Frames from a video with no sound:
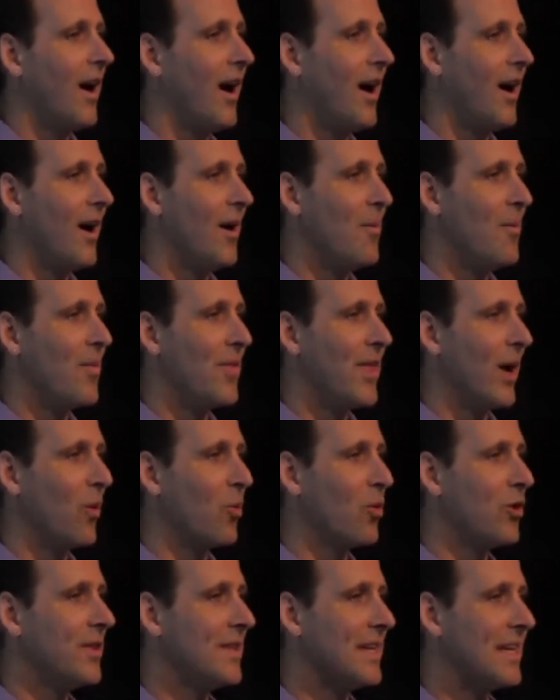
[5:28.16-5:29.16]
that
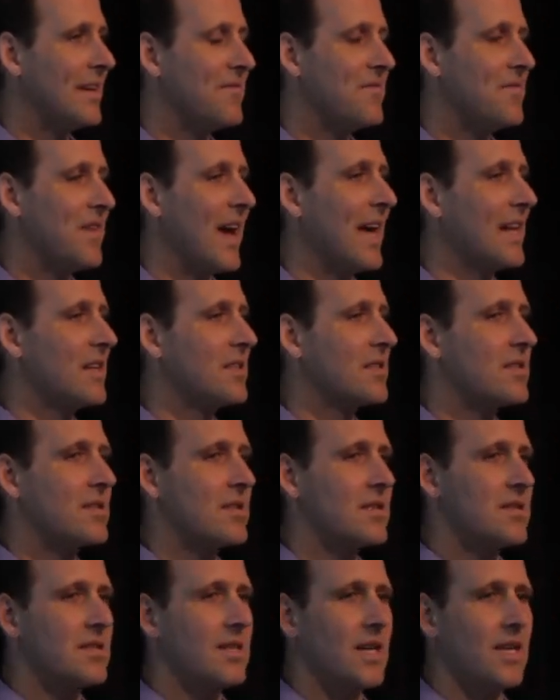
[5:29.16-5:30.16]
were in the advanced
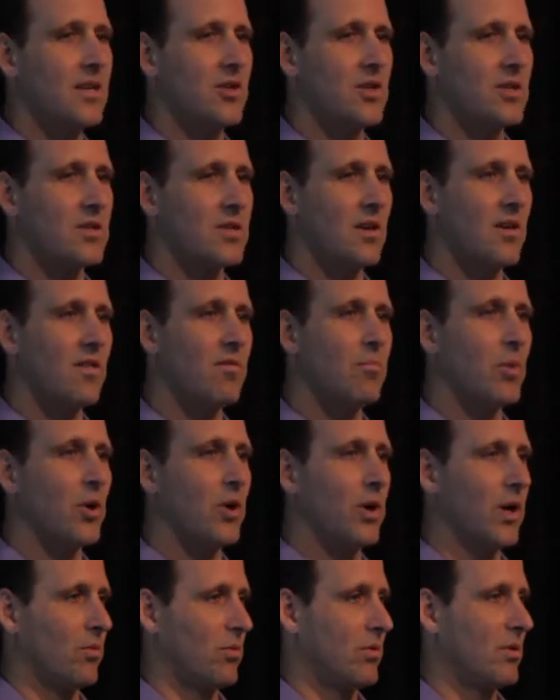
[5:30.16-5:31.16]
stages of
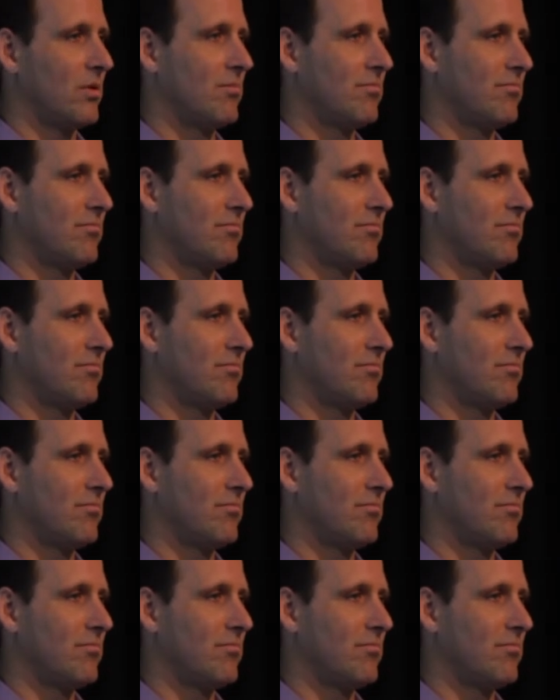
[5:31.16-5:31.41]
burnout?